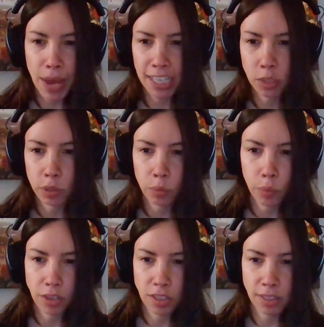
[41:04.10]
back to where it
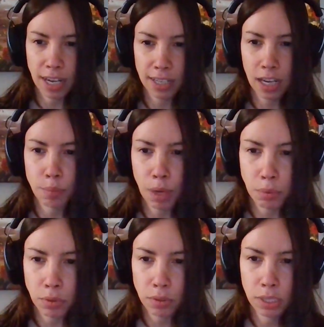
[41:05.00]
was at the dot-com
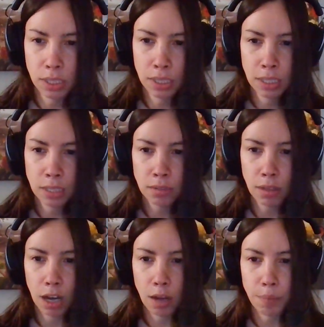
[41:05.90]
bubble.
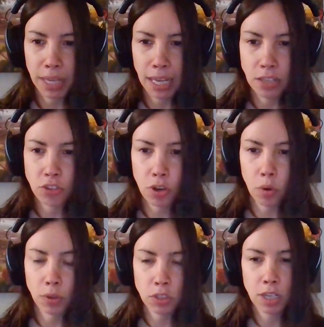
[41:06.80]
So
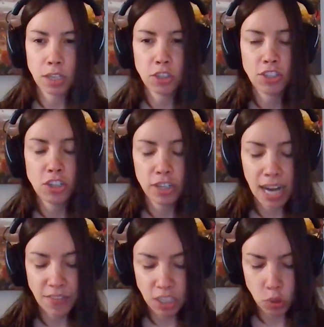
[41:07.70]
you could
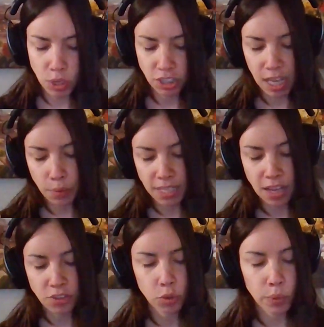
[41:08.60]
have a situation like that with
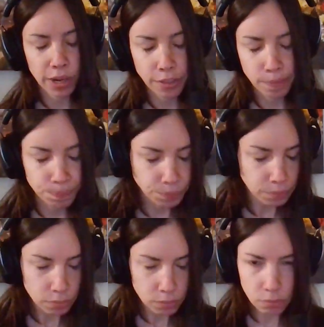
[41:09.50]
Tesla, where
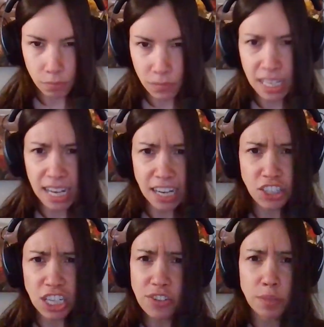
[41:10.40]
it
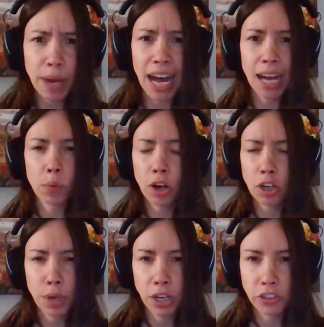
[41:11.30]
achieves some high
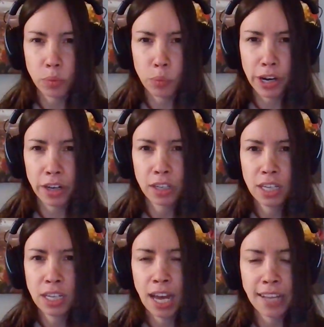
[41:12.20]
watermark somewhere,
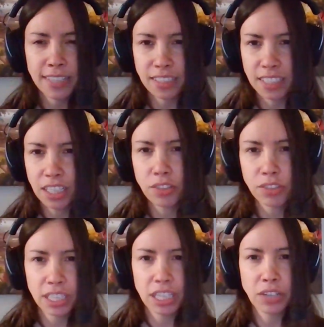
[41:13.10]
and it takes years
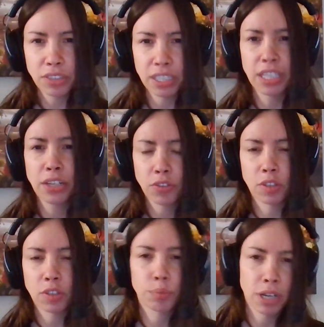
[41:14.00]
and years and years
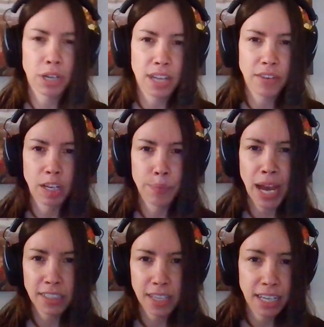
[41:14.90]
for the price to ever get
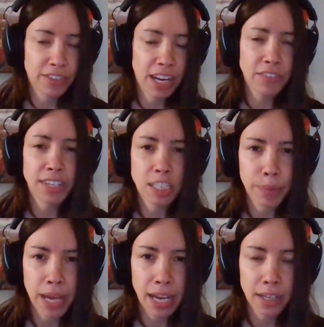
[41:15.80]
back to that, if it ever gets
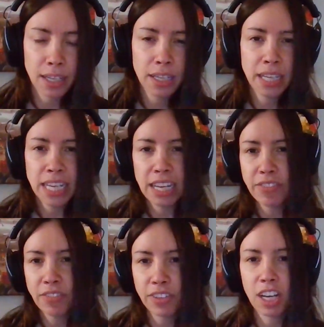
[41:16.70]
back,
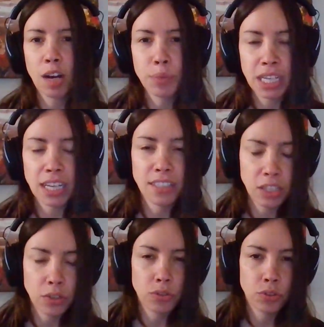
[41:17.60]
even if the company
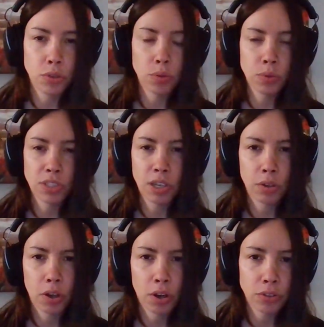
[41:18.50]
continues to sell
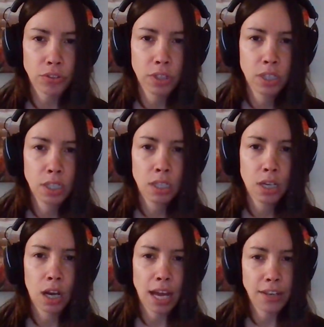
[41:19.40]
cars
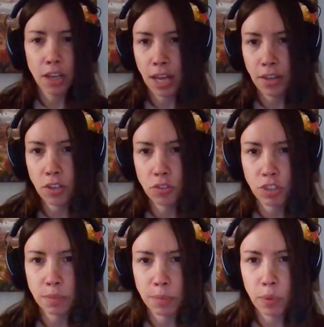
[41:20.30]
and does
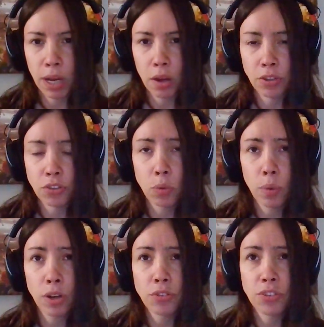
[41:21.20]
reasonably well. And so
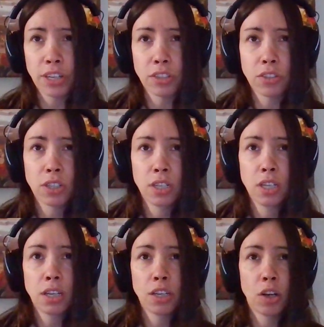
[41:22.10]
one of those things,
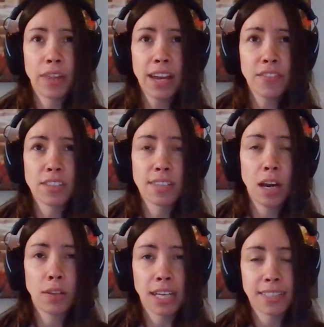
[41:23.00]
they have to
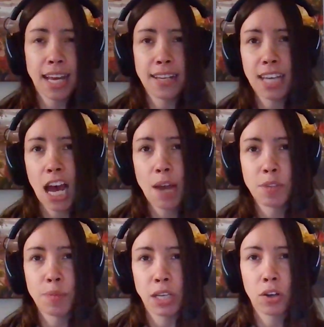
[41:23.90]
sell like 10
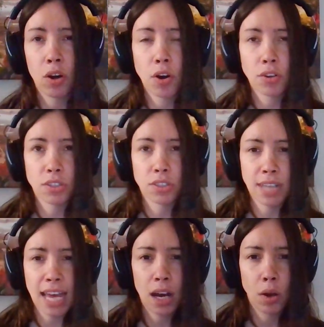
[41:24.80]
times as many cars as
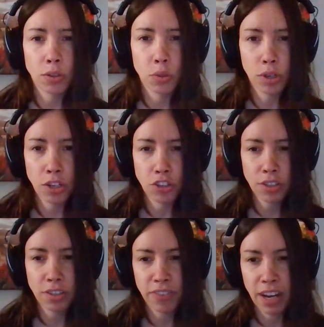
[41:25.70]
now in order to
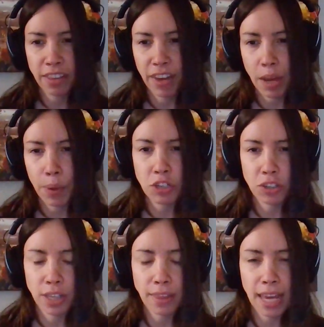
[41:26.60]
justify the
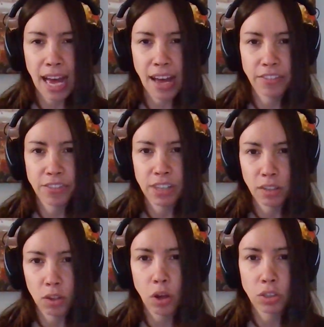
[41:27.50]
valuation that they have in
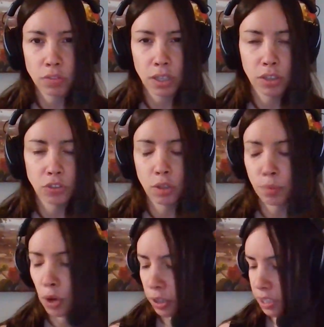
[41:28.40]
the longer run. And so the
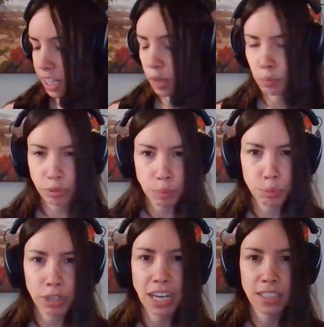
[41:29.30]
market's kind of
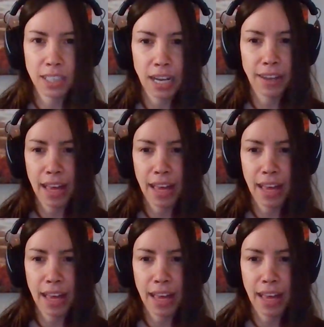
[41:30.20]
pre-priced a lot of